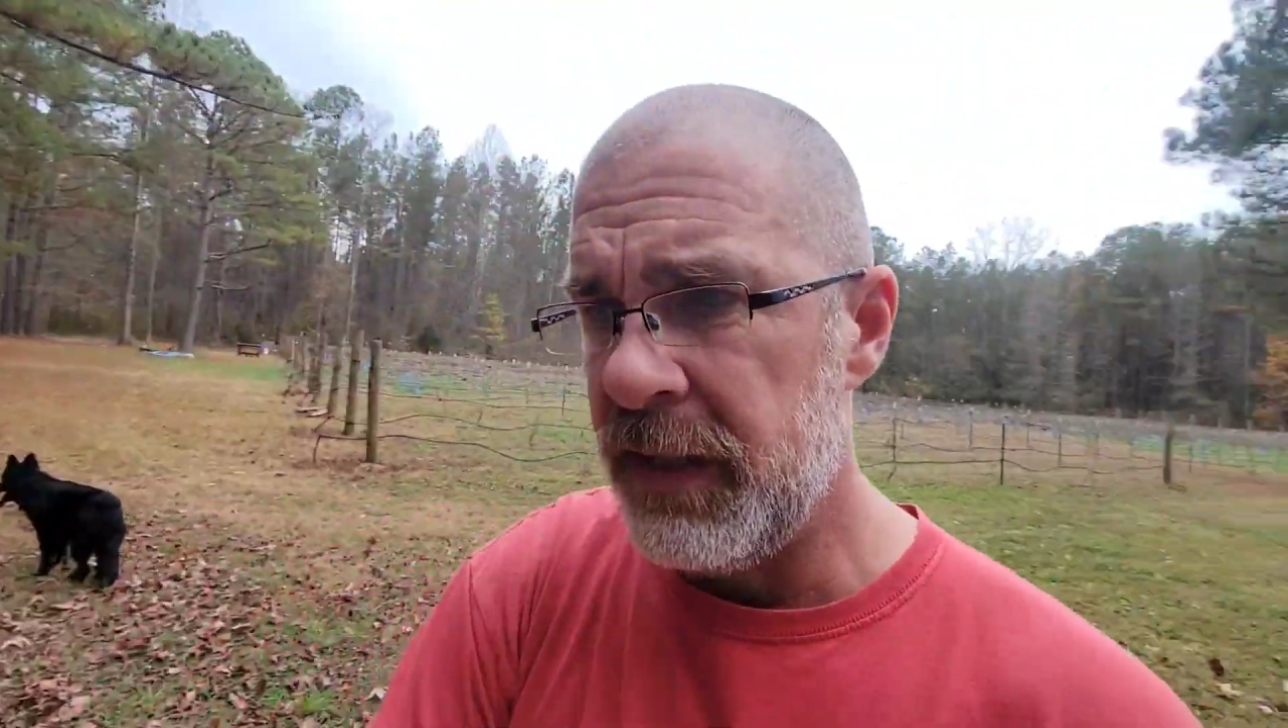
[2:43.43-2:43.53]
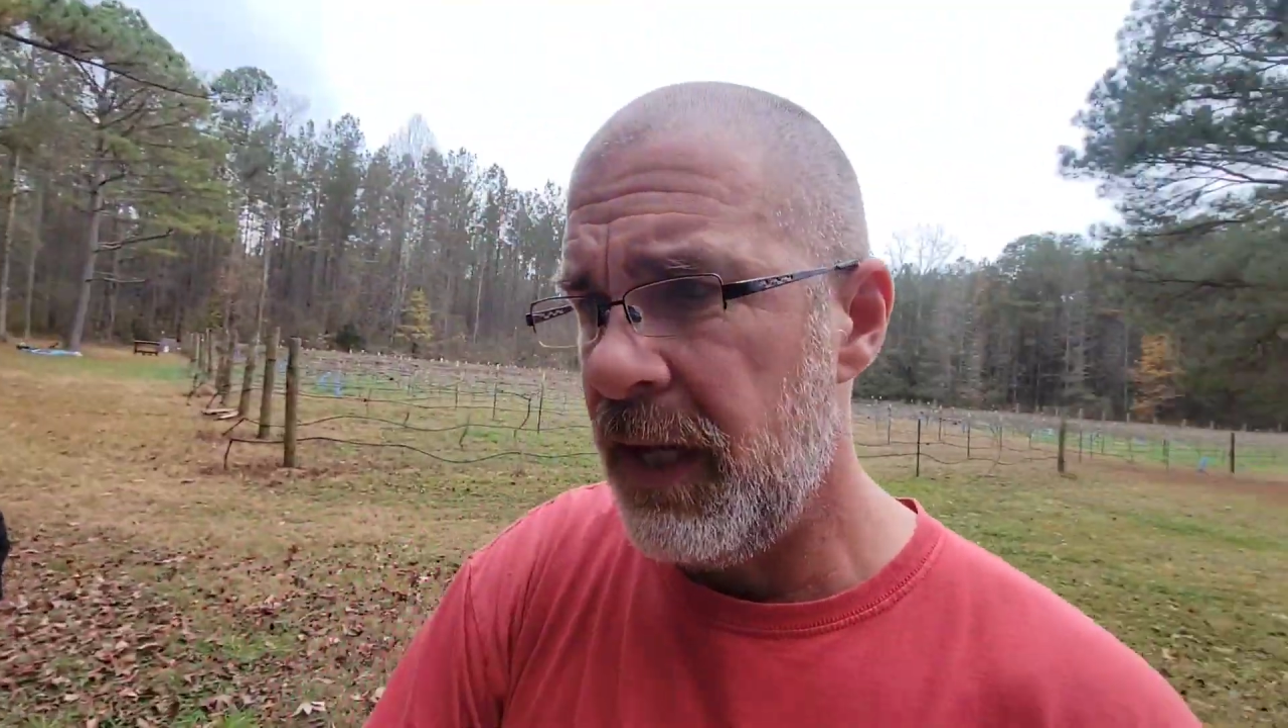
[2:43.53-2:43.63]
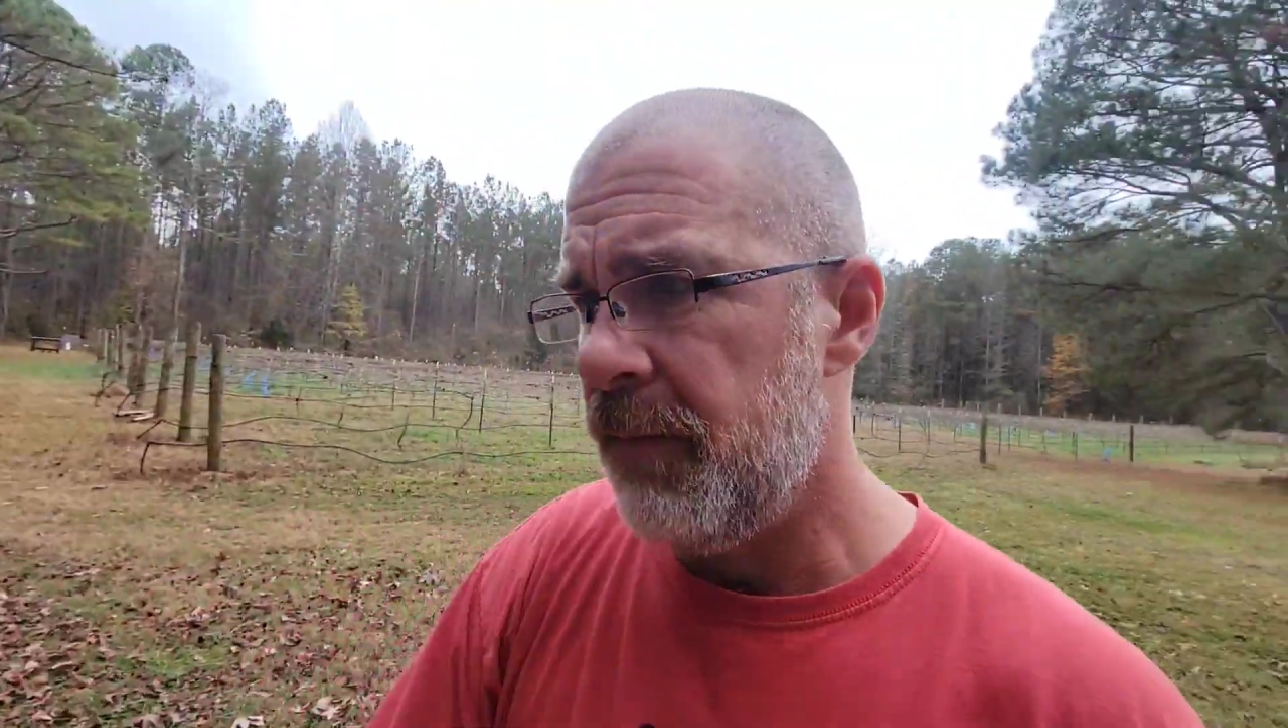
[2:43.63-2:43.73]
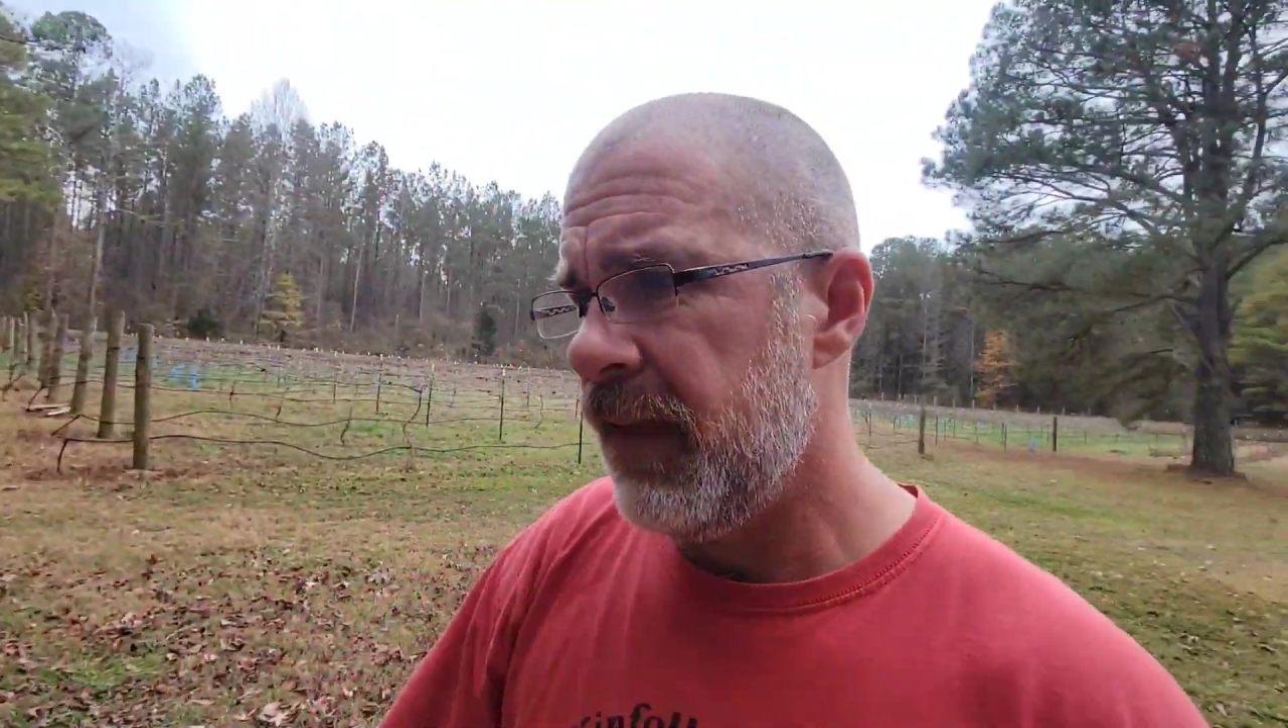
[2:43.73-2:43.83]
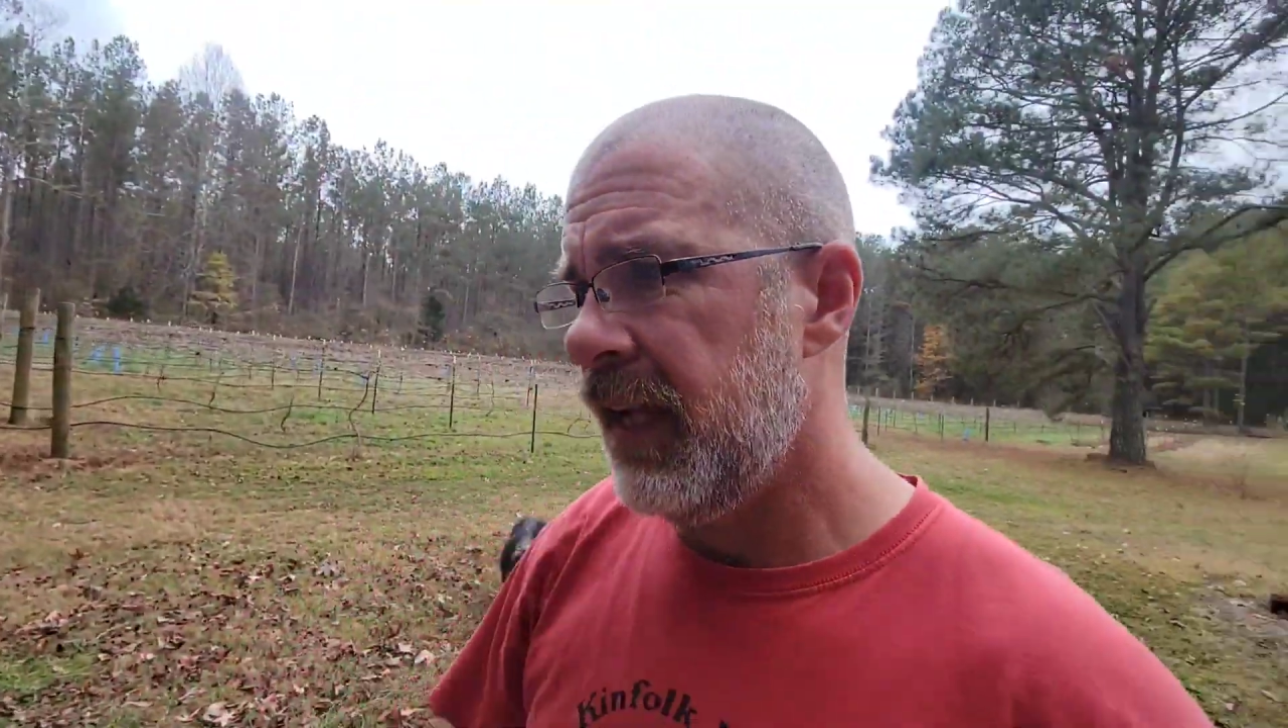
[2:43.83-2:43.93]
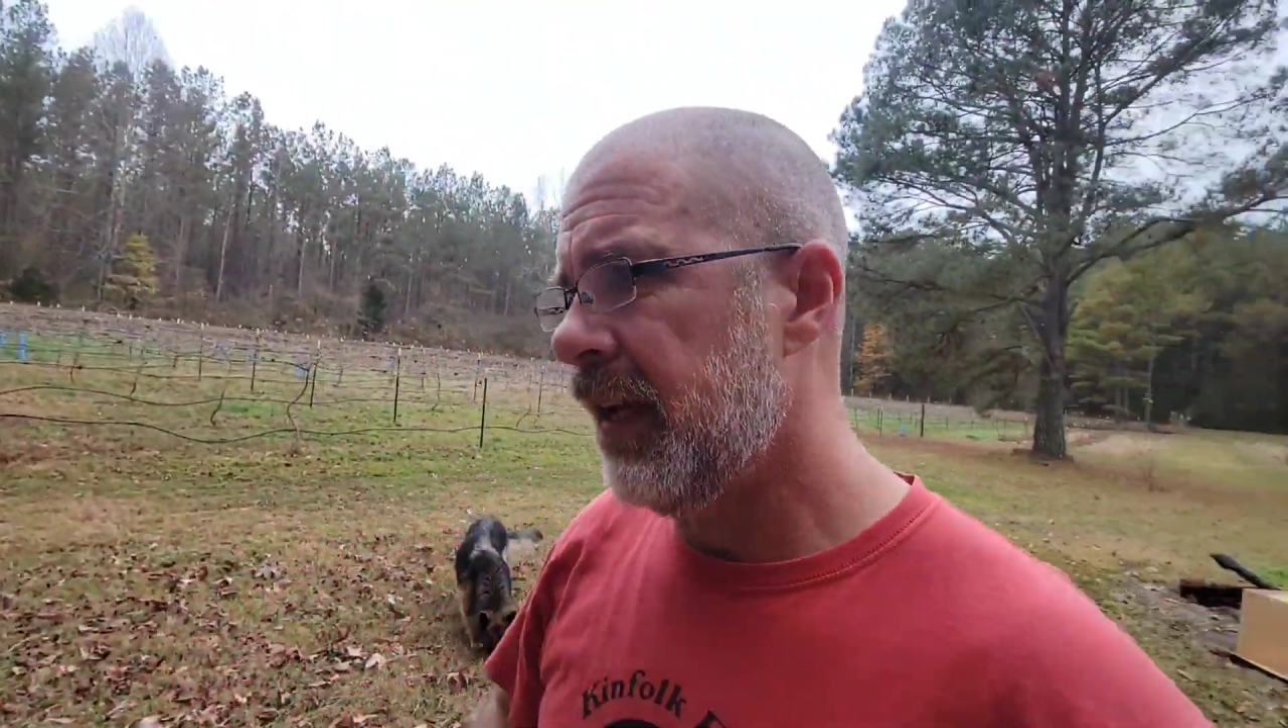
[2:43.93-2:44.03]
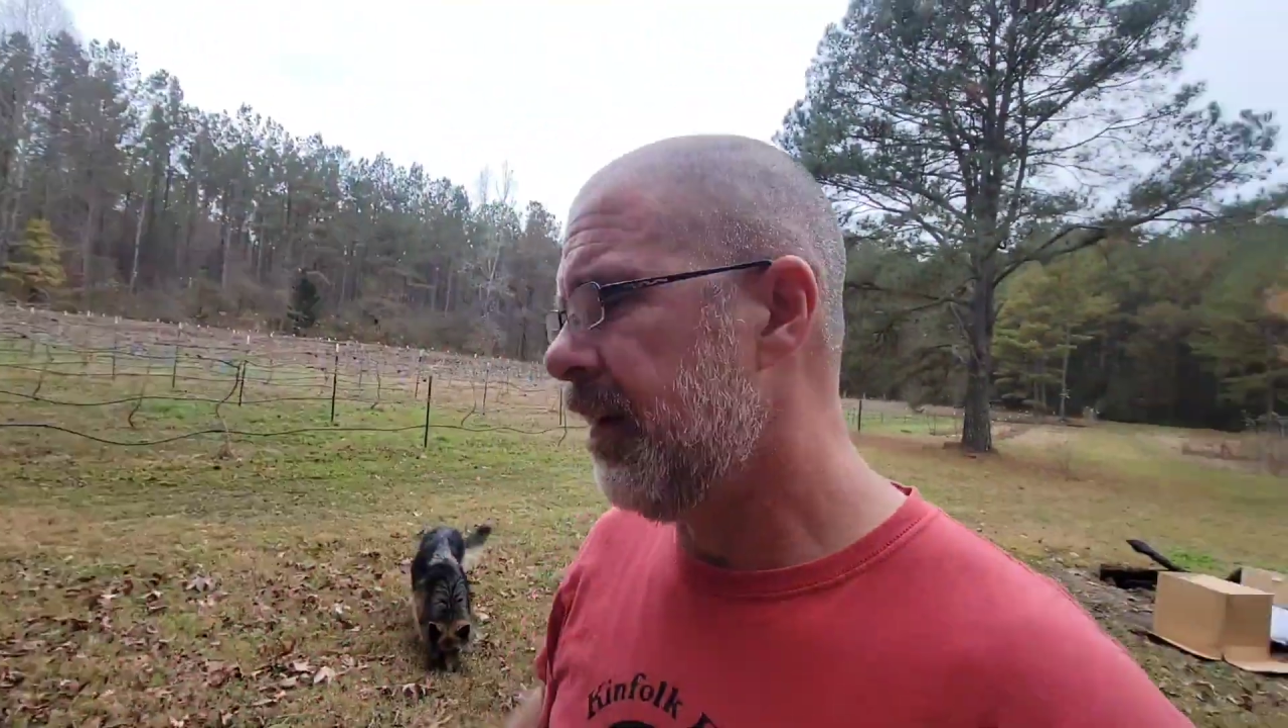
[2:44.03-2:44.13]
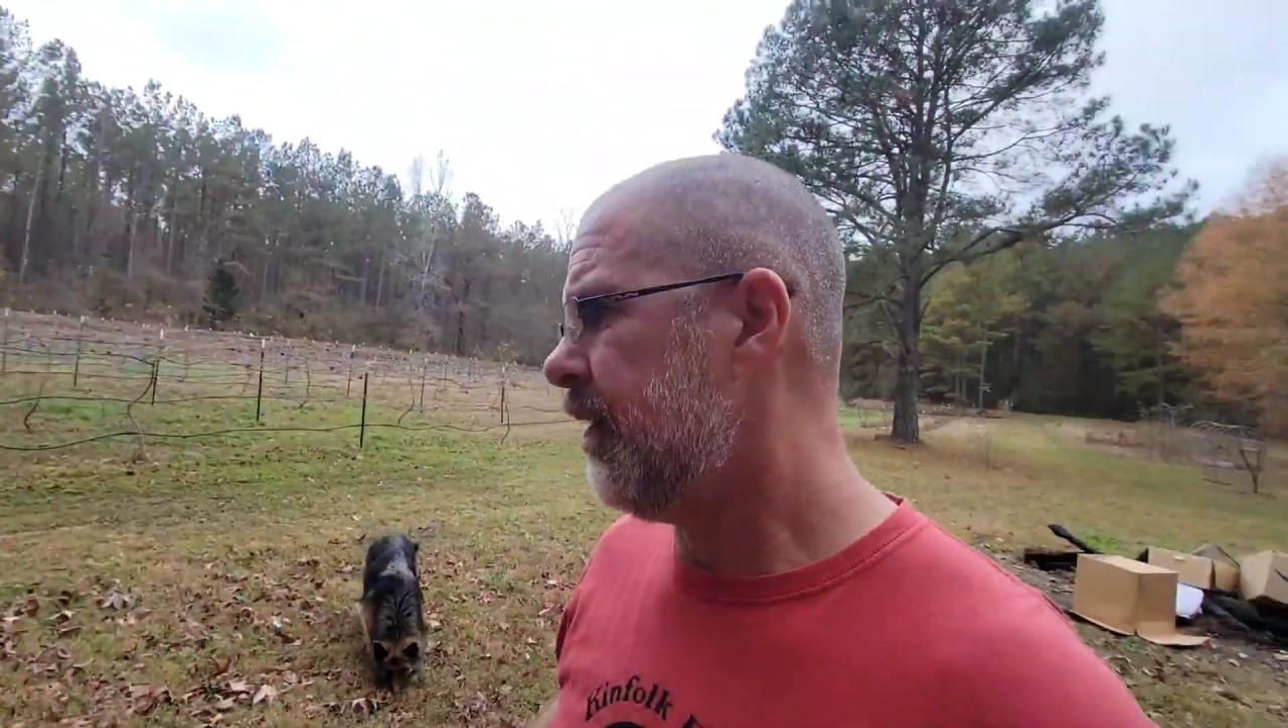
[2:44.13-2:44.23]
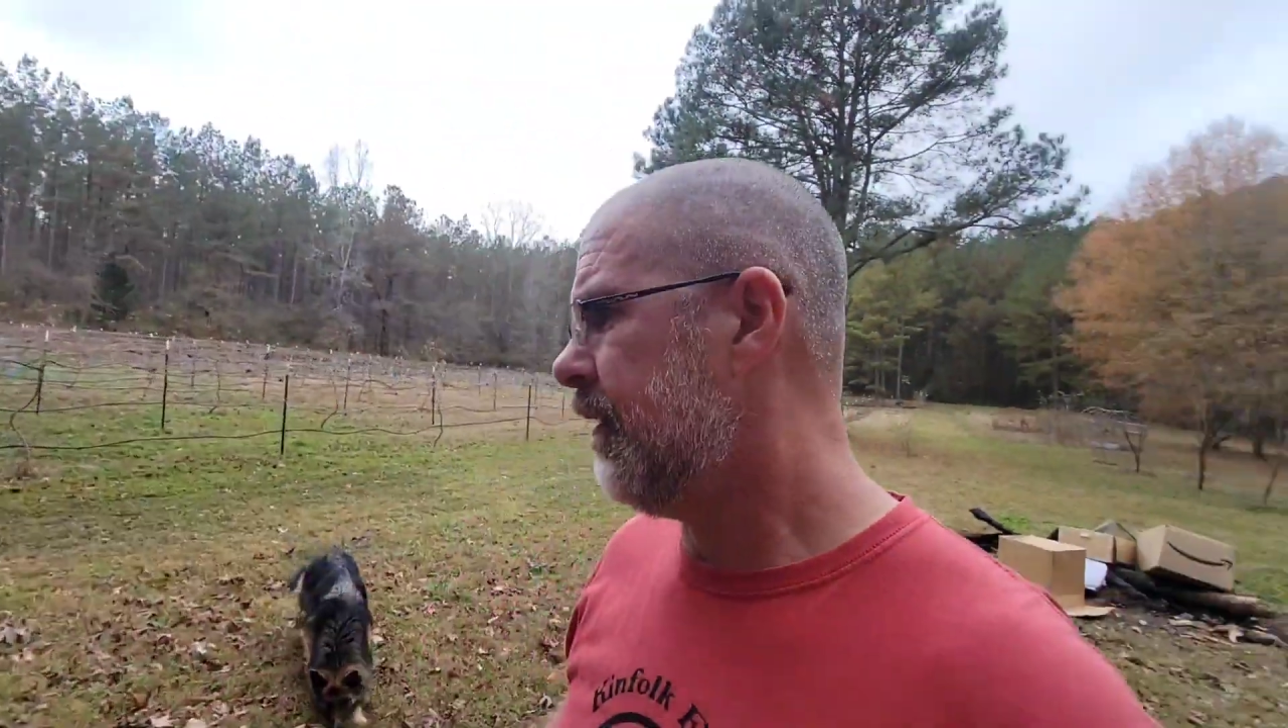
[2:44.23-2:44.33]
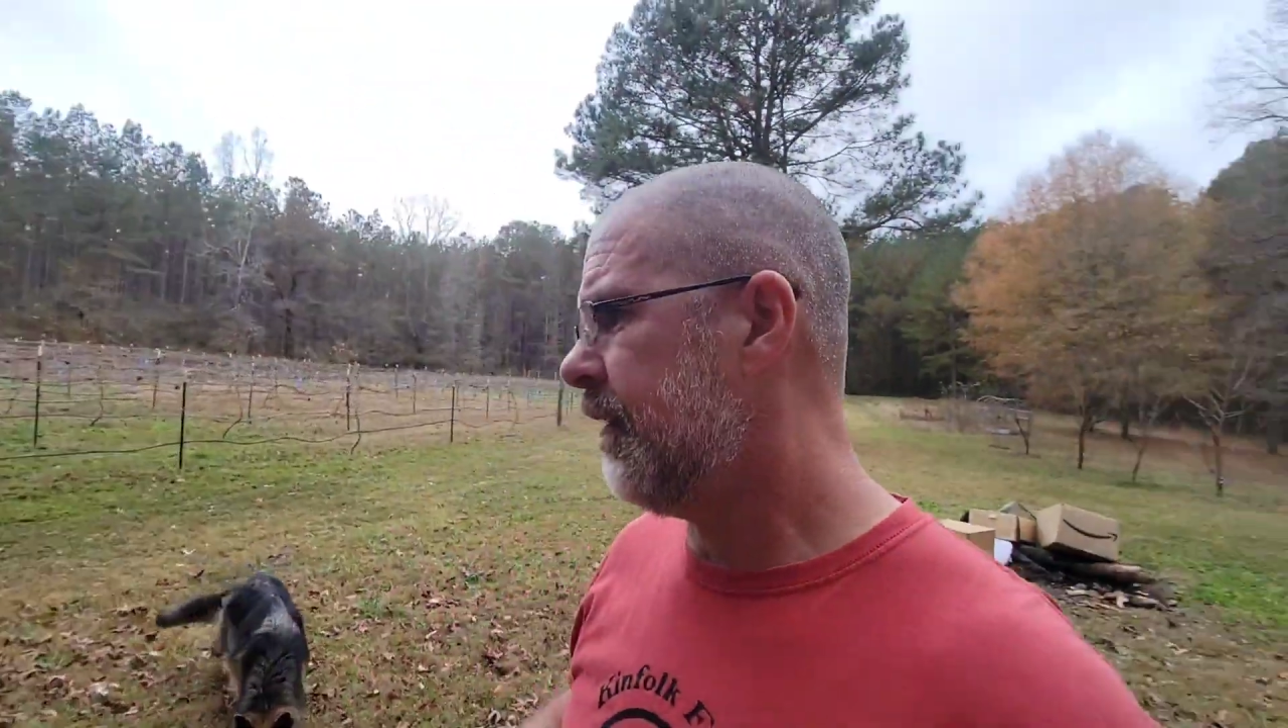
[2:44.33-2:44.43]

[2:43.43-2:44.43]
it up then,